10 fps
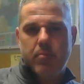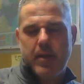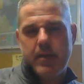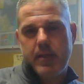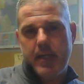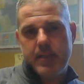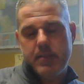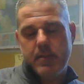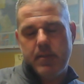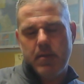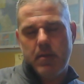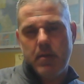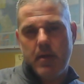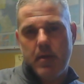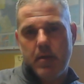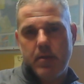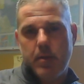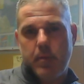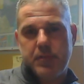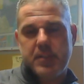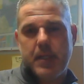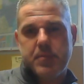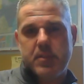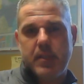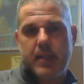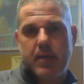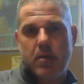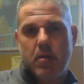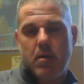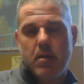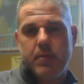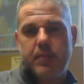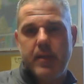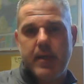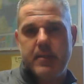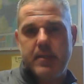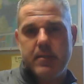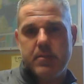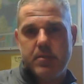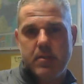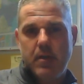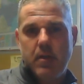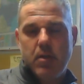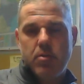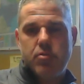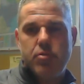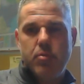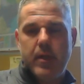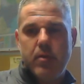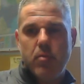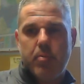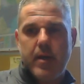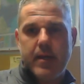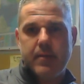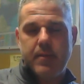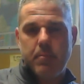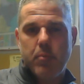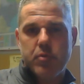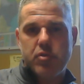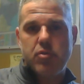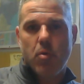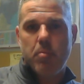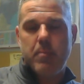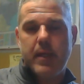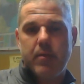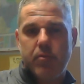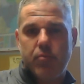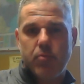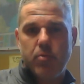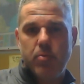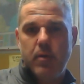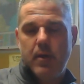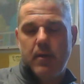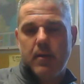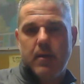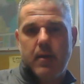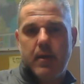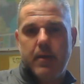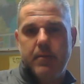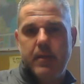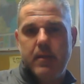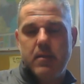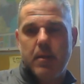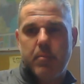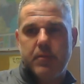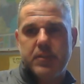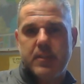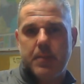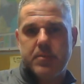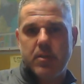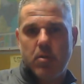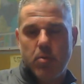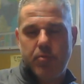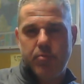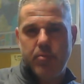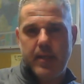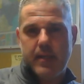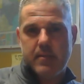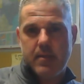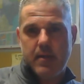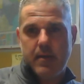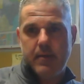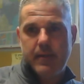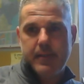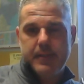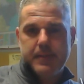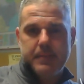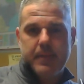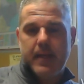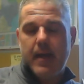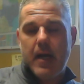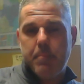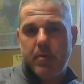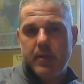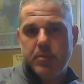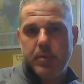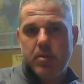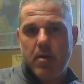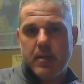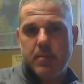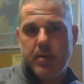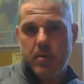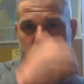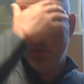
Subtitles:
Recognize that there are a number of steps to get all of the ideas to a new product, that most don't make it through the number of steps that go through that hopper, as we talked about.